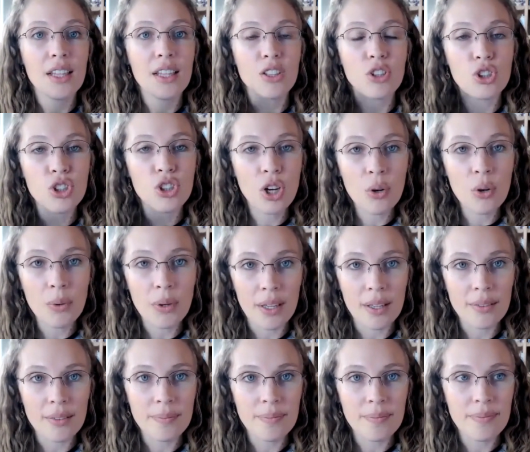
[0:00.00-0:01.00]

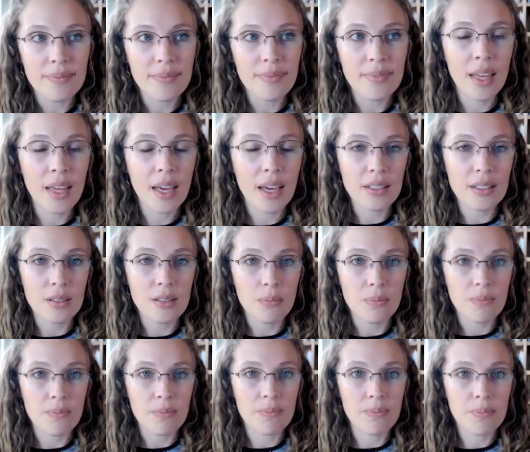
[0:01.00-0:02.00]
showing that
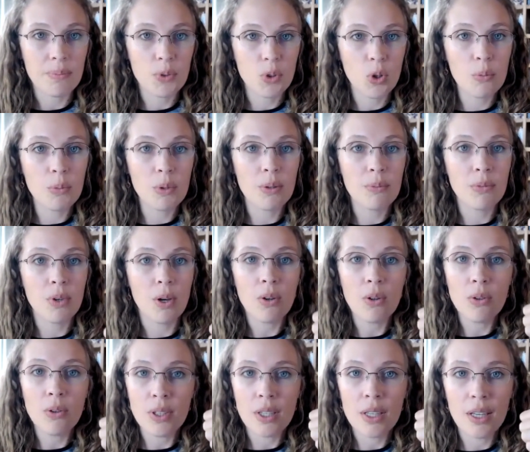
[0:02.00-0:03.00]
chromium not
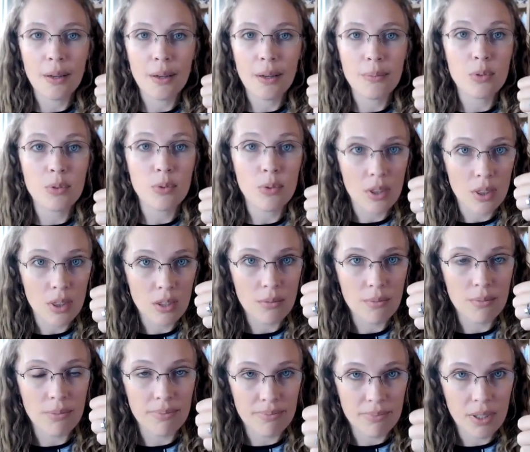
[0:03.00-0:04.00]
only helps with
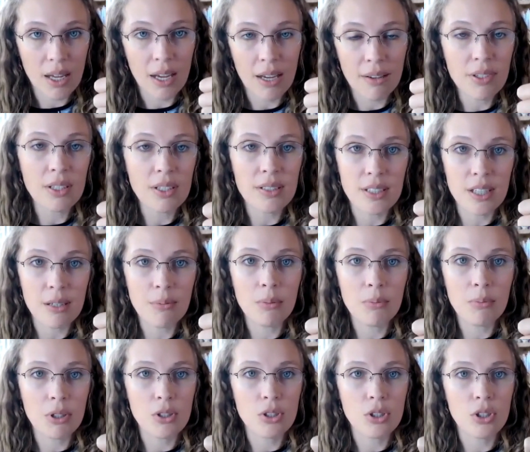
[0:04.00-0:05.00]
having a stable
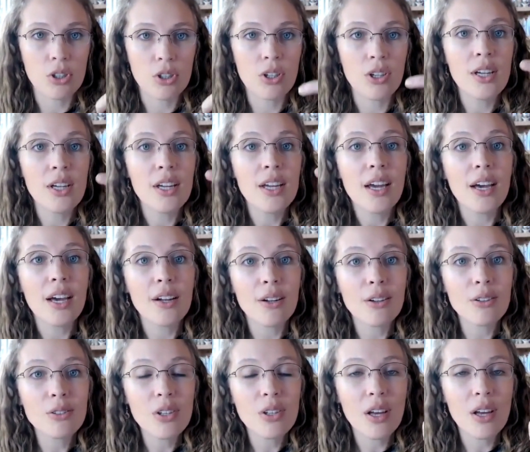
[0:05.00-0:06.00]
blood sugar, it
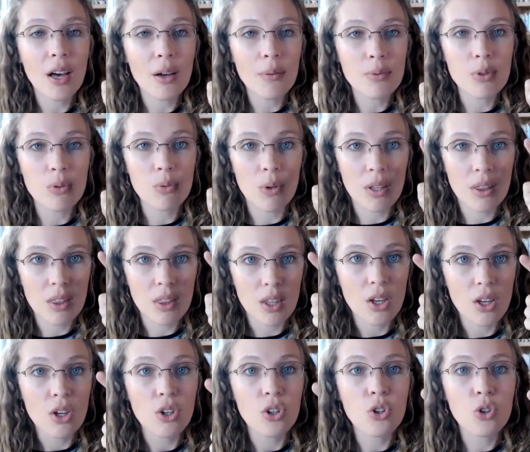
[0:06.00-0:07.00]
also helps with
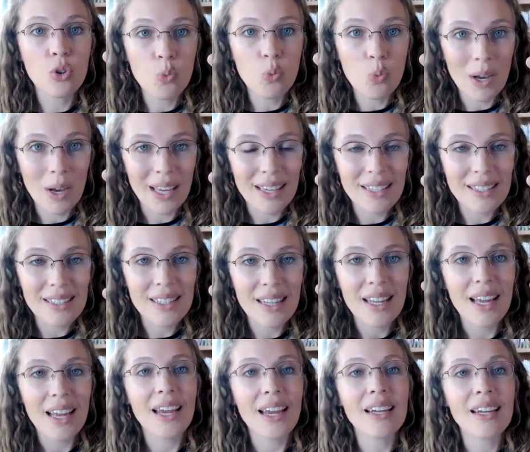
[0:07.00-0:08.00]
your weight.
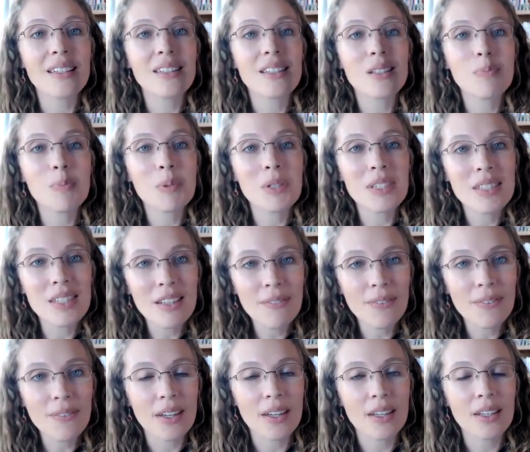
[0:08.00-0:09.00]
And in
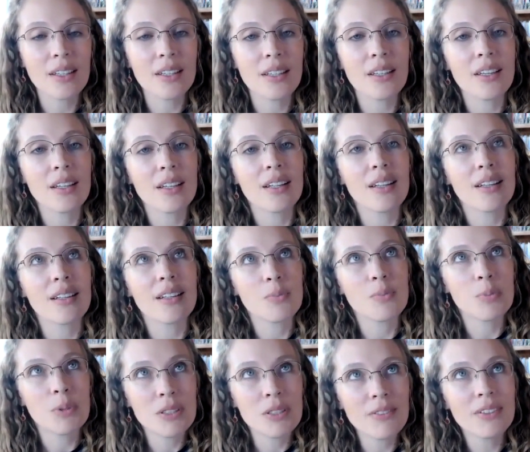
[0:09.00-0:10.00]
specific,
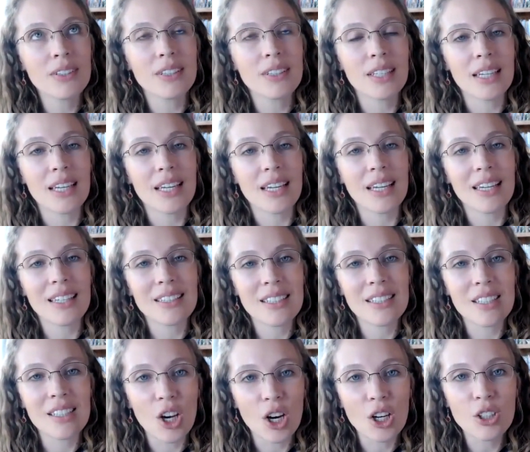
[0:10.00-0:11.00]
specifically, it's
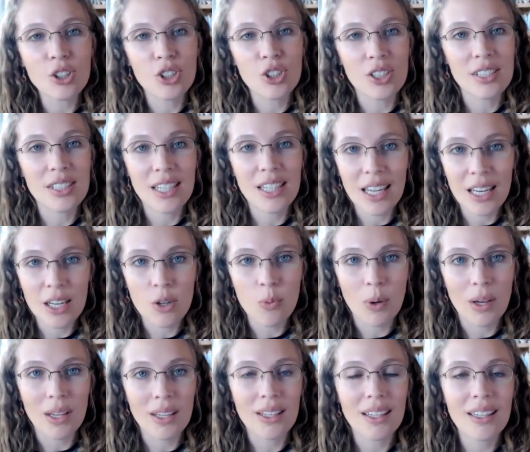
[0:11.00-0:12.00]
not just any
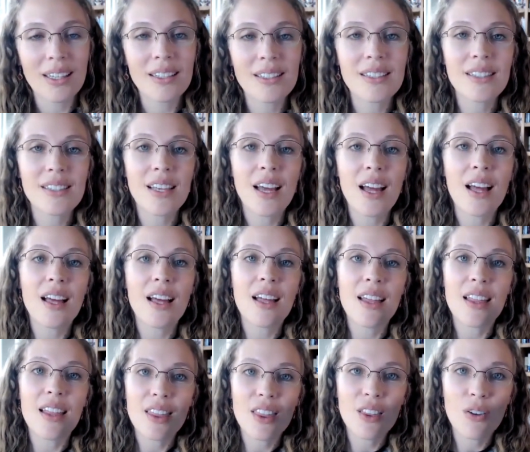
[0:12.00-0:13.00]
weight, it's
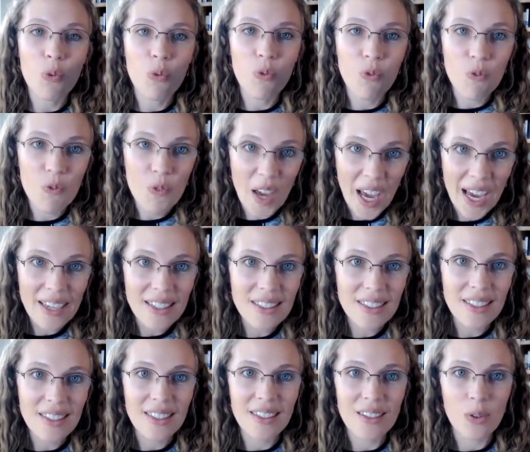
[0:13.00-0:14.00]
the
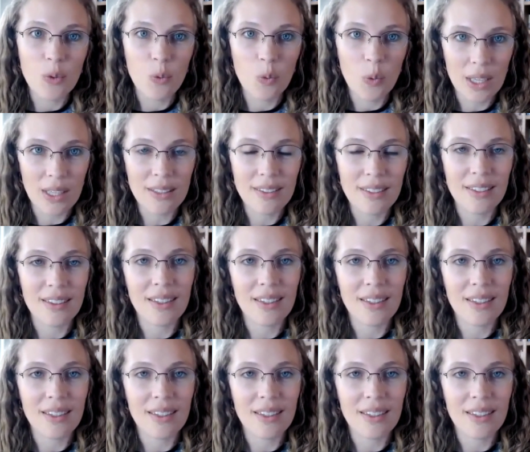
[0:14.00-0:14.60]
fat weight